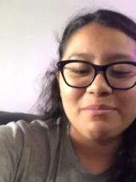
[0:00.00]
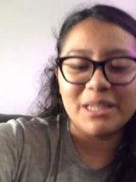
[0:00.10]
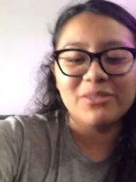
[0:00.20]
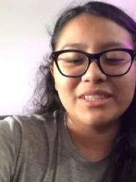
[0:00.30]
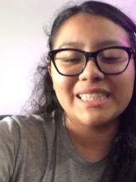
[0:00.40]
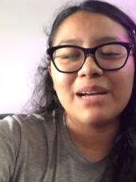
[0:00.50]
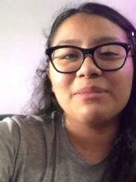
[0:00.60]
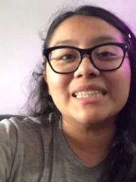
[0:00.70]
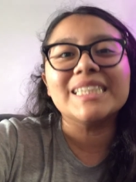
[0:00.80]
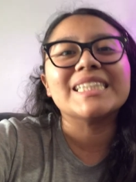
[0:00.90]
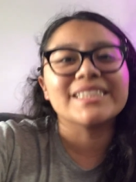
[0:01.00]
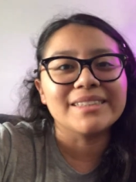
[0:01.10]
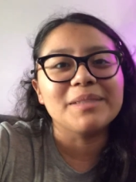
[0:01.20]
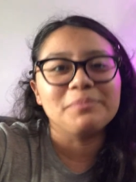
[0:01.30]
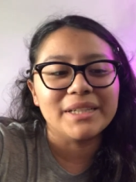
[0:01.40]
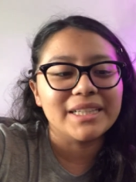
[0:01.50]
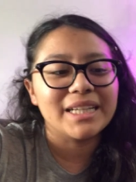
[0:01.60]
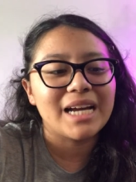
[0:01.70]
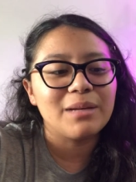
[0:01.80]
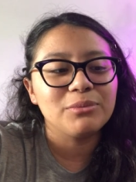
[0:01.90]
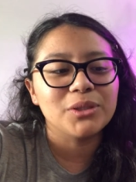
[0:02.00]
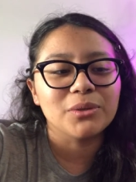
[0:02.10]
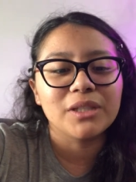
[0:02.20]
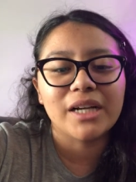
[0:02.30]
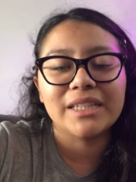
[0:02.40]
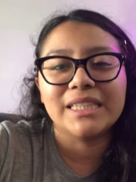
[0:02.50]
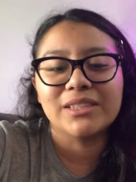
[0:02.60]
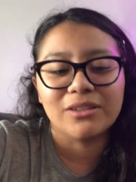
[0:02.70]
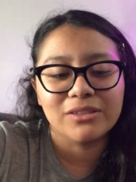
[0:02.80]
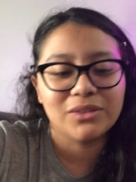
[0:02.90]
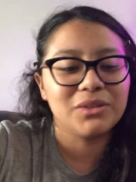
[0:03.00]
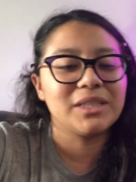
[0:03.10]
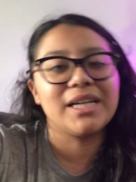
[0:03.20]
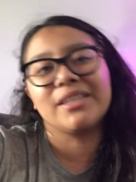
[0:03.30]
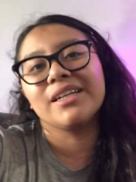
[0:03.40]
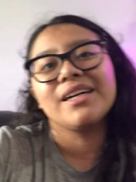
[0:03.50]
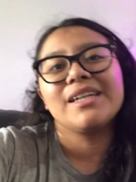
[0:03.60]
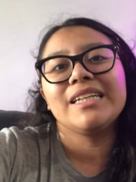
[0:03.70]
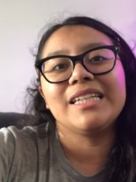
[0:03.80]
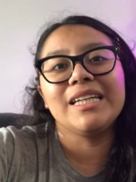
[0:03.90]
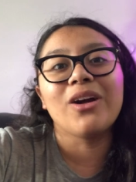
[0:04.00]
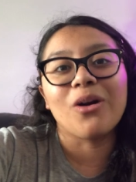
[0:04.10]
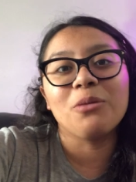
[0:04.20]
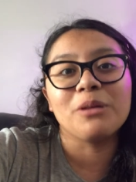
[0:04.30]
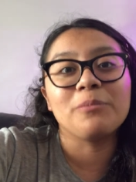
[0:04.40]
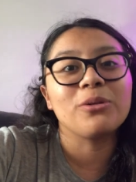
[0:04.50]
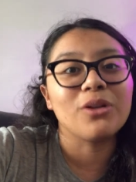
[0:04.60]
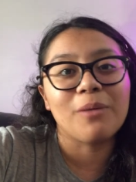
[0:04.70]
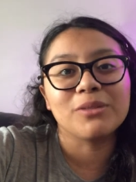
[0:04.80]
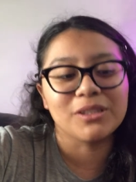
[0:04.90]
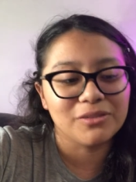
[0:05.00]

Me and Reese have been sleeping. Like I'm so tired. He's also so tired. He got home and plopped on the